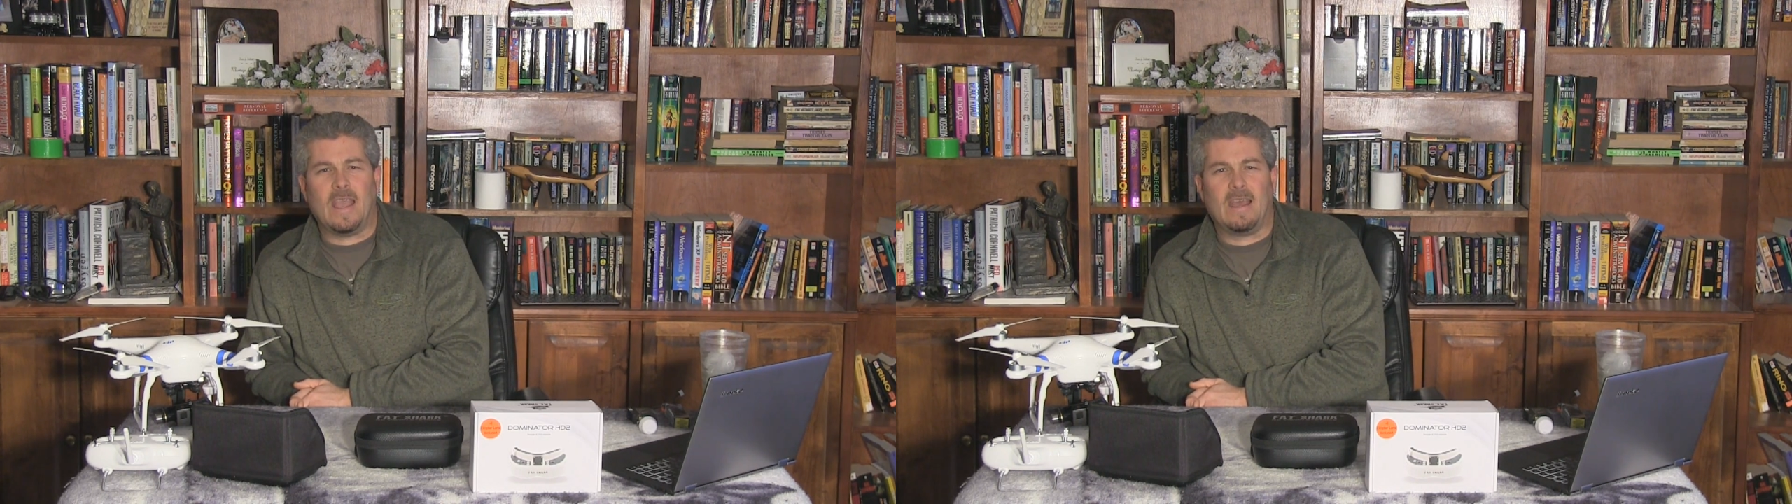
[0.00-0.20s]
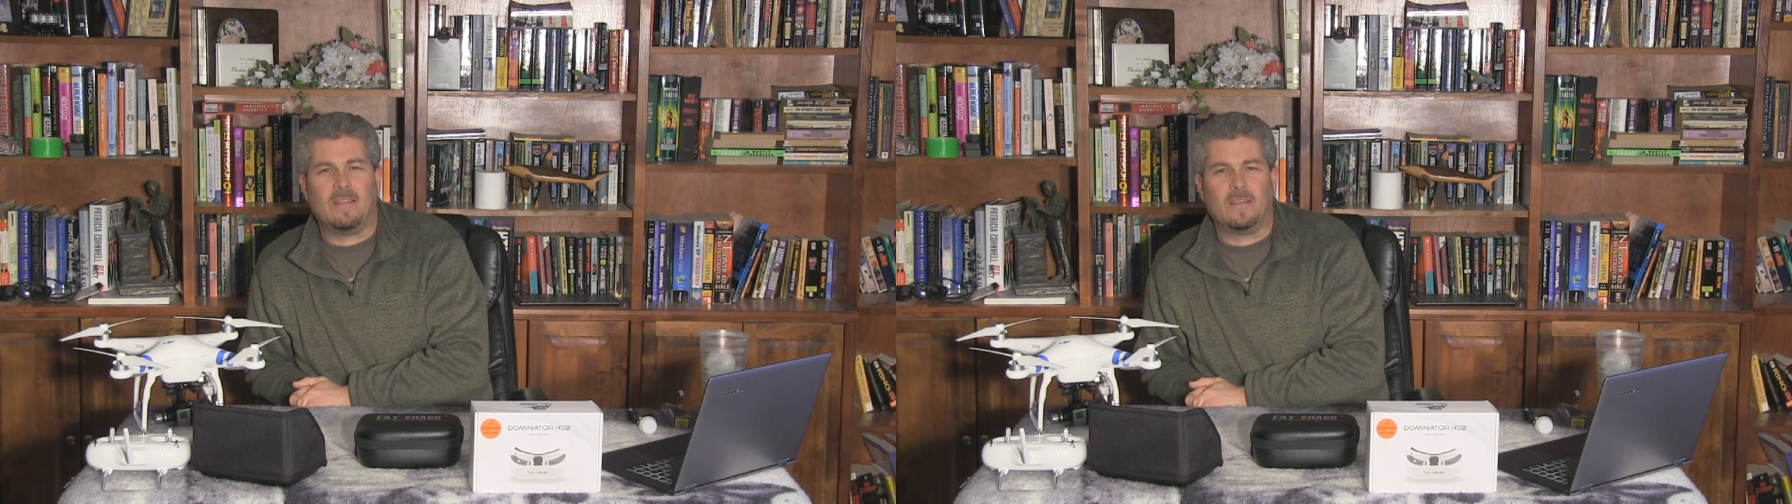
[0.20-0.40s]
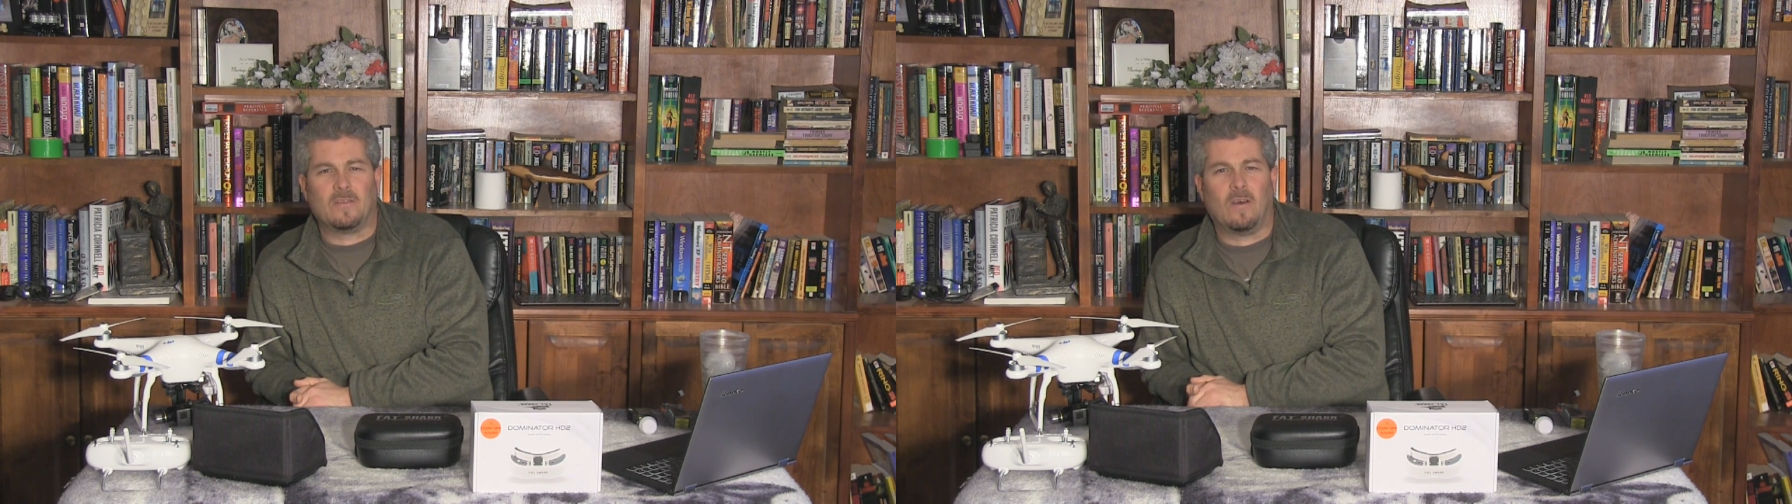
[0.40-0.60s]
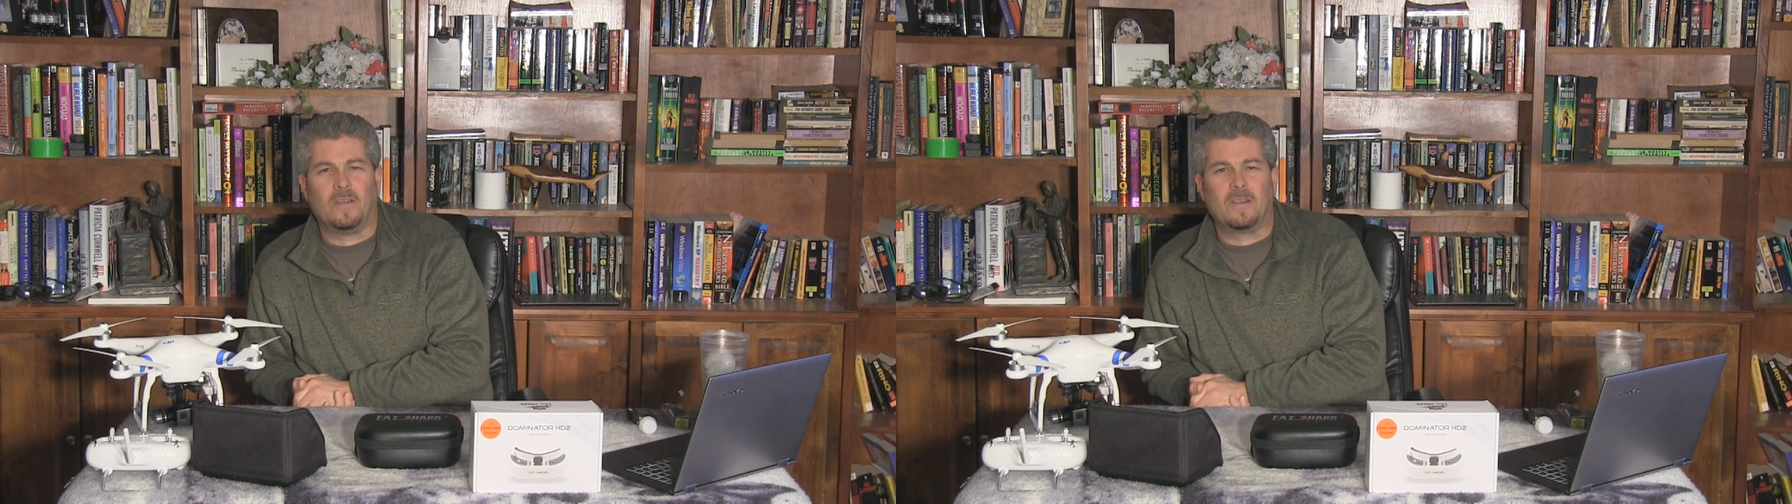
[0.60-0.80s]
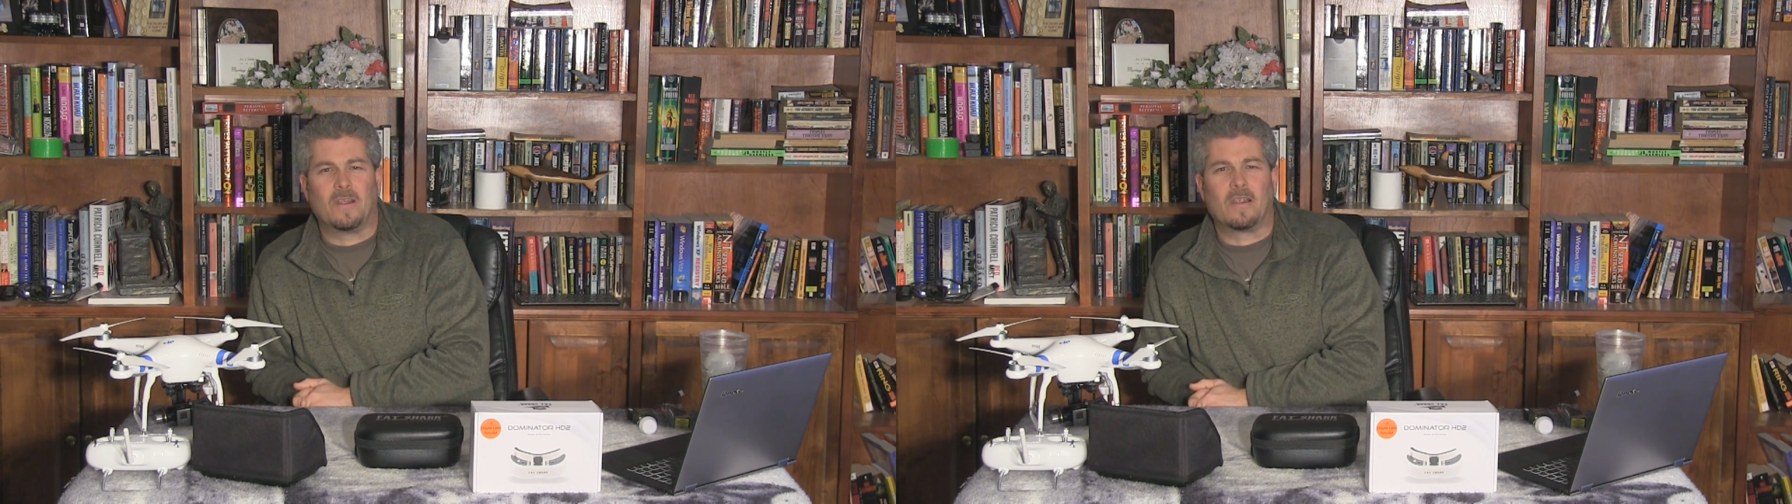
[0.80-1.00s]
at that's
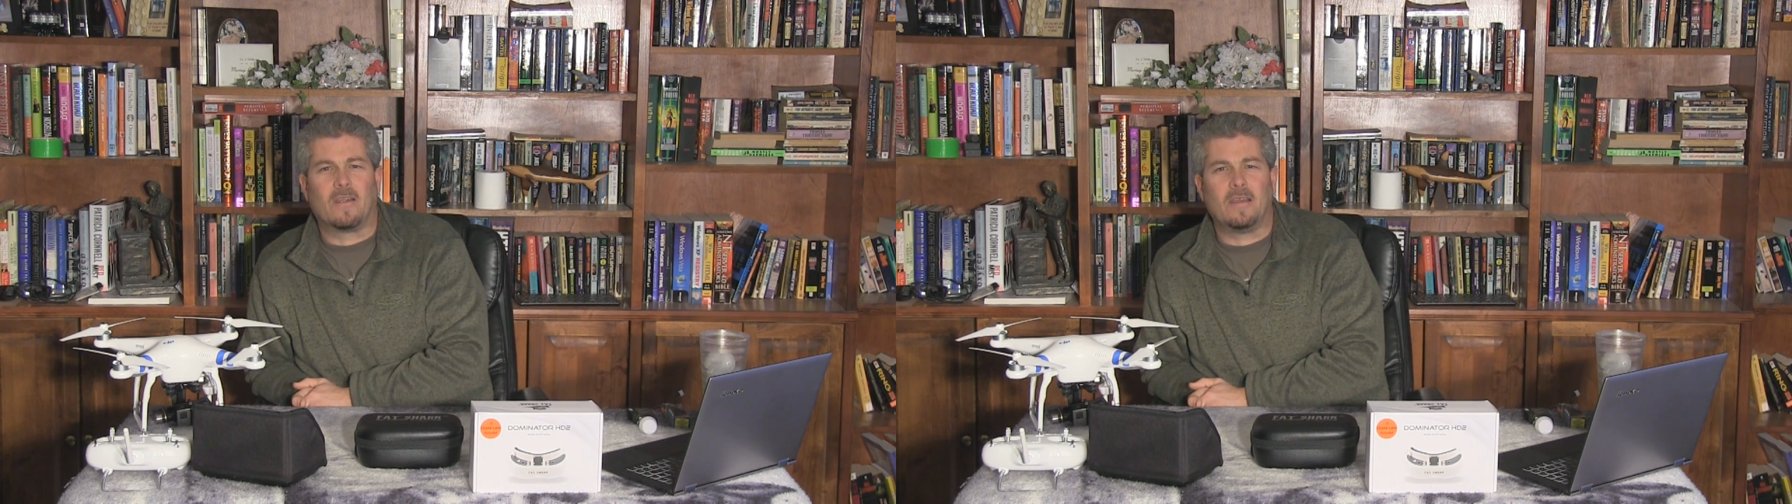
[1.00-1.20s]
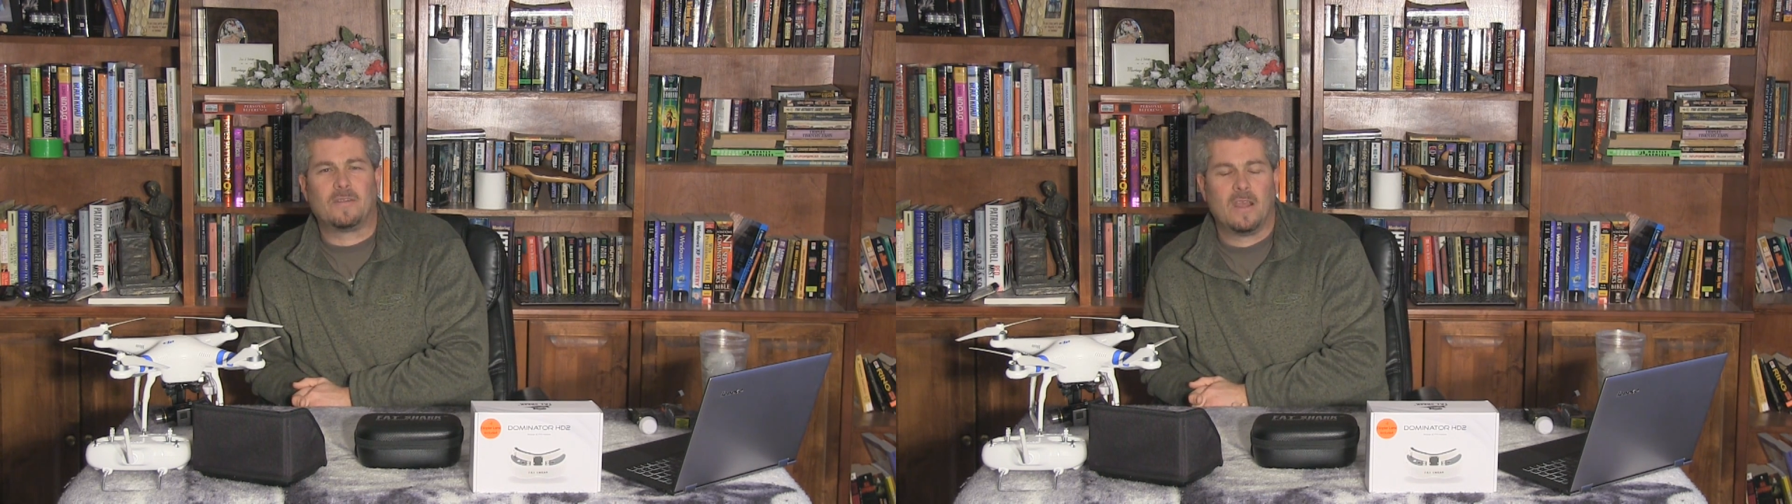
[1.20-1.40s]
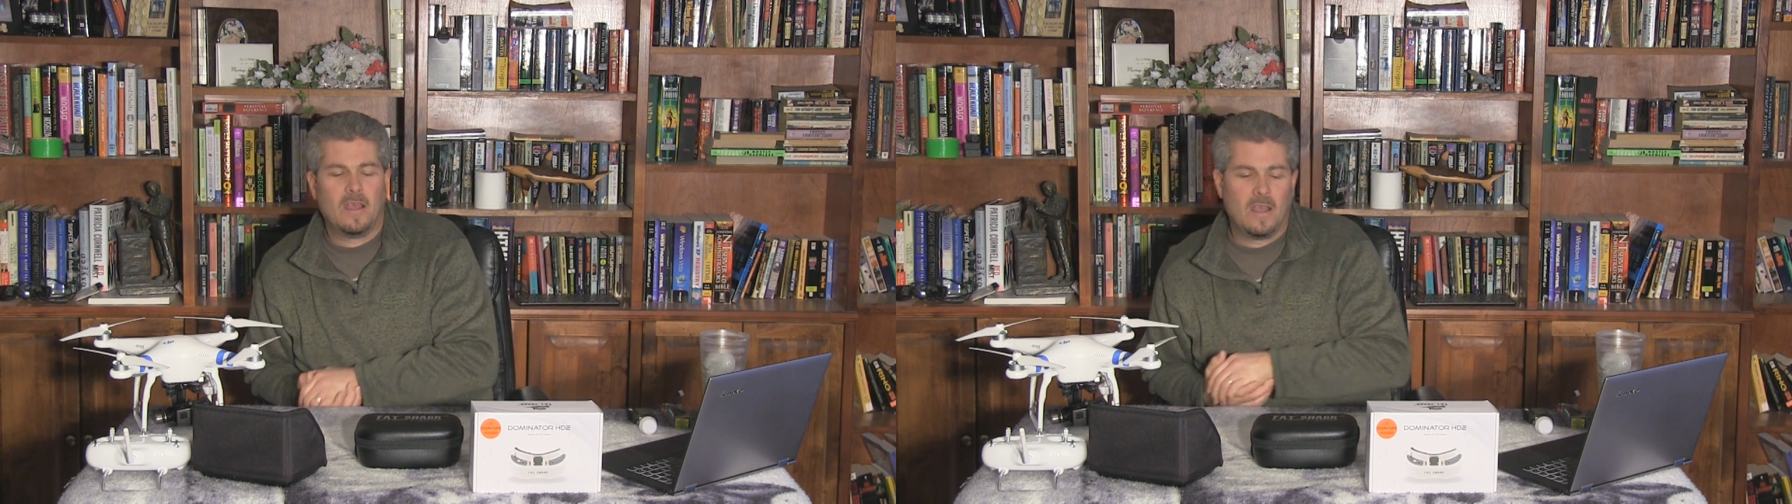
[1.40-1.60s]
on your aircraft.